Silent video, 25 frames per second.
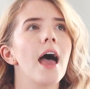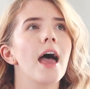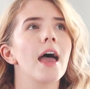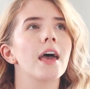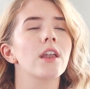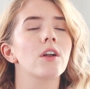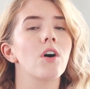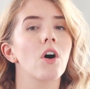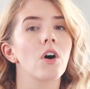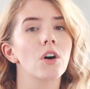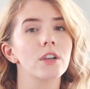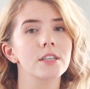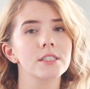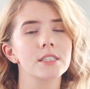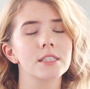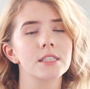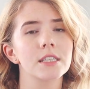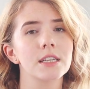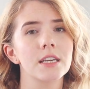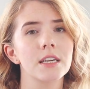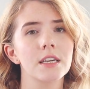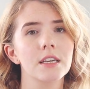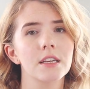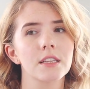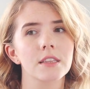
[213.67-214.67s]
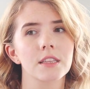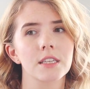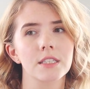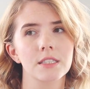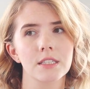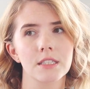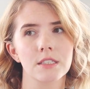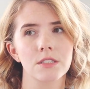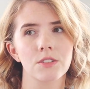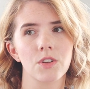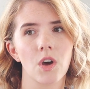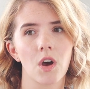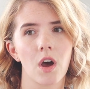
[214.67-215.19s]
And honestly,
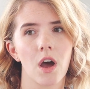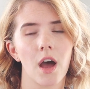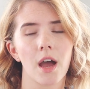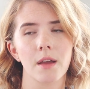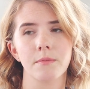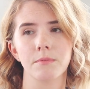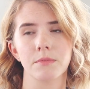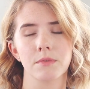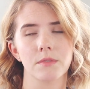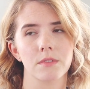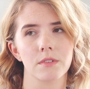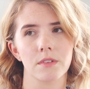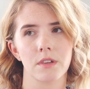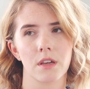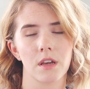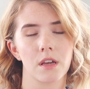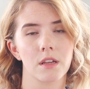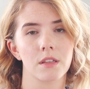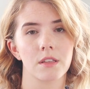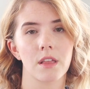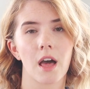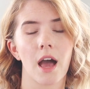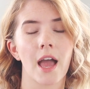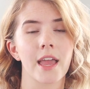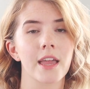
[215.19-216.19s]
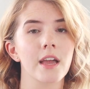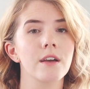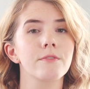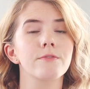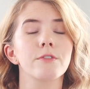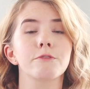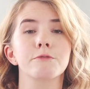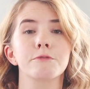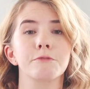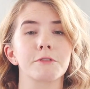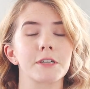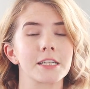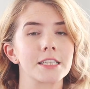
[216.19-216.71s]
this is not, I'm I have
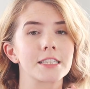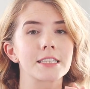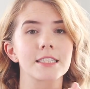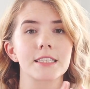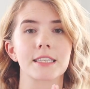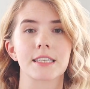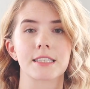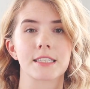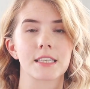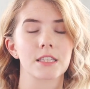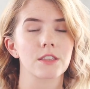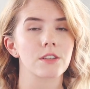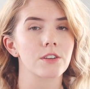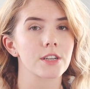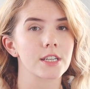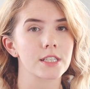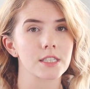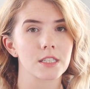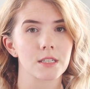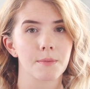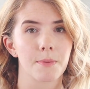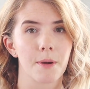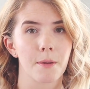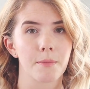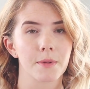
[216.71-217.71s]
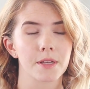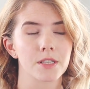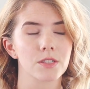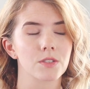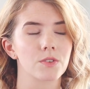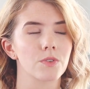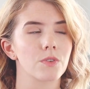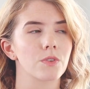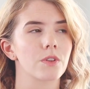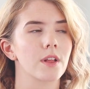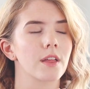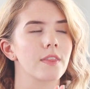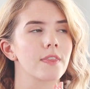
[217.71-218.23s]
friends that send their kids to public
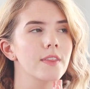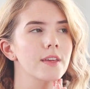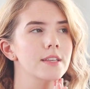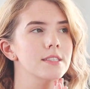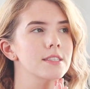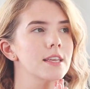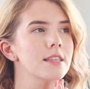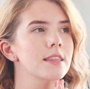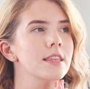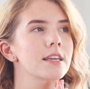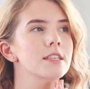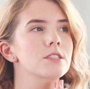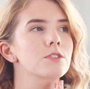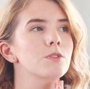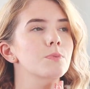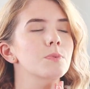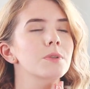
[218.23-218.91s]
school and things like that.